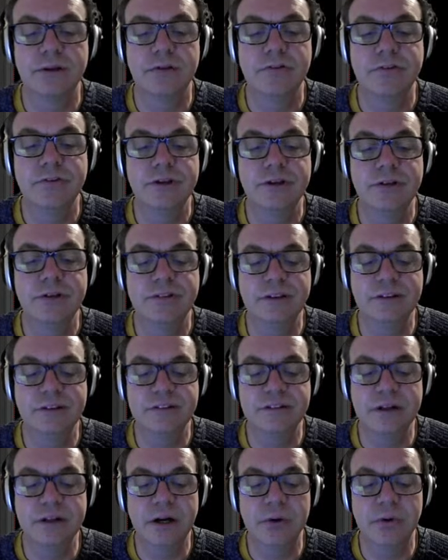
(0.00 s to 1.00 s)
So you can see
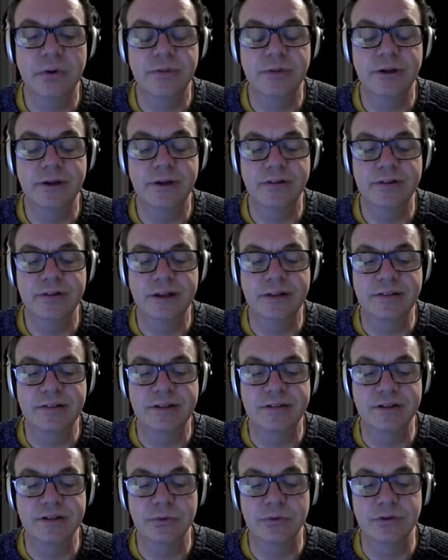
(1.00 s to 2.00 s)
snow on it's
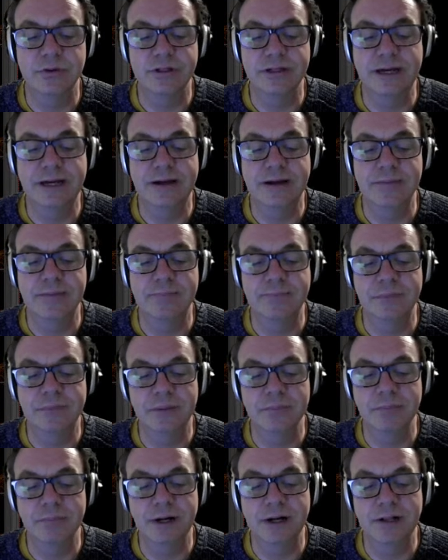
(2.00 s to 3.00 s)
hitting all the
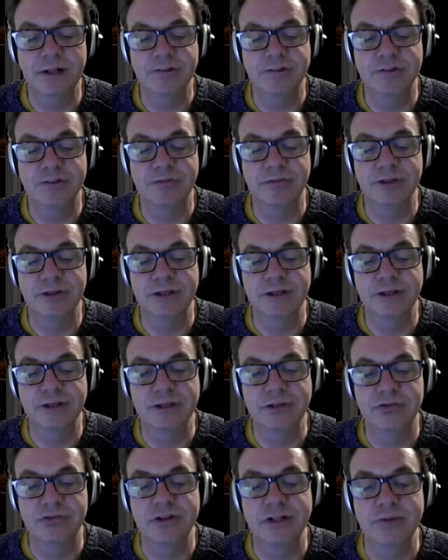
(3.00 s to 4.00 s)
parts of
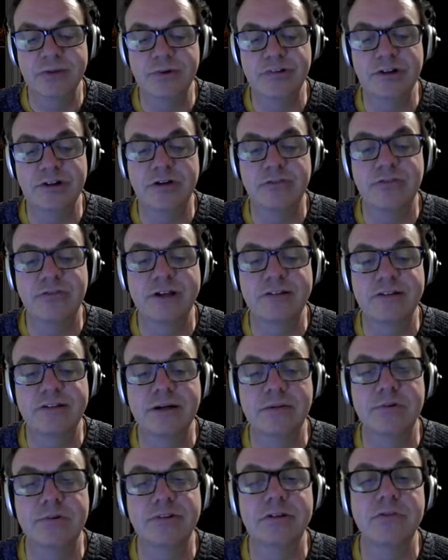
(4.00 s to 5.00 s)
the tree which are facing
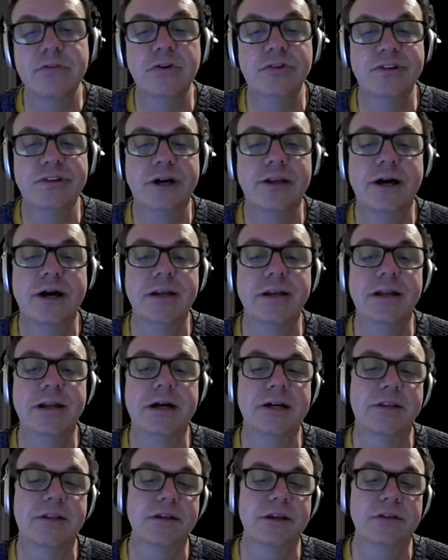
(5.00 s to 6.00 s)
upwards. So of course,
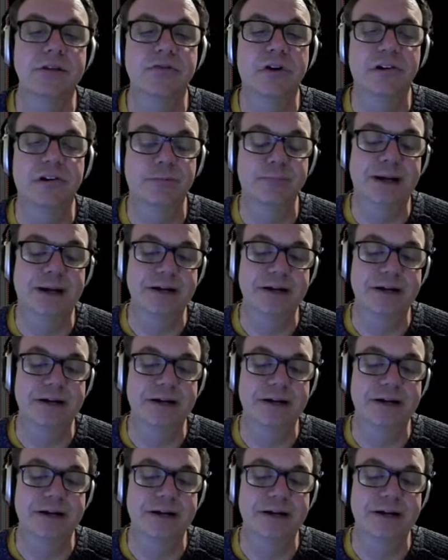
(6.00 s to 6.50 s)
unlike the forest pack